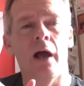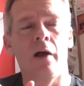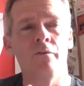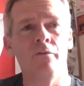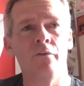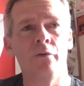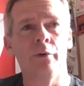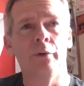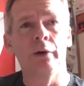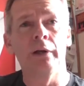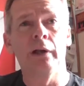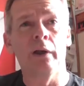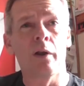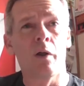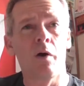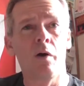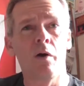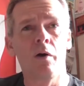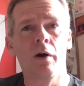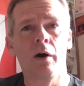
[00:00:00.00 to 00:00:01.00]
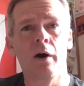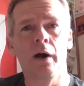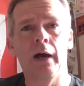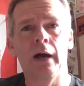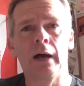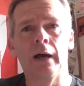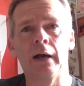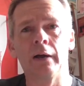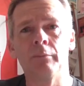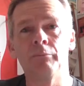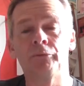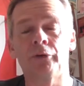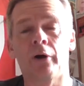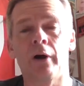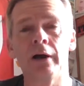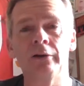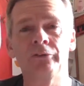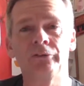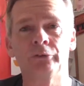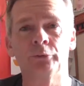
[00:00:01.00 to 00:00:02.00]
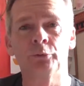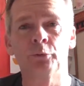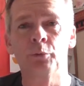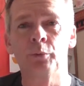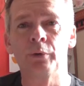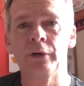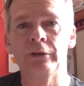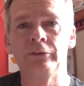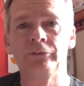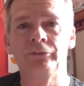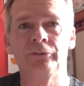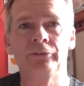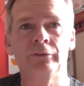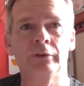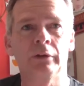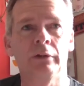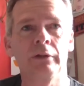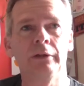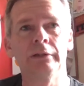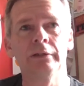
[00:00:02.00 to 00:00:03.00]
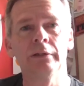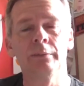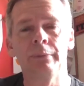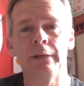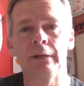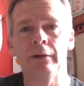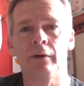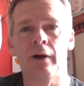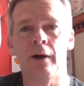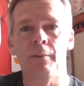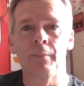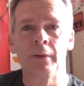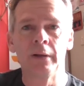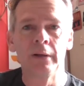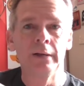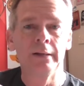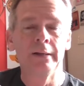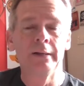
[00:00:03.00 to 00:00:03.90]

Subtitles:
very long diacetyl rest to clean the beer up.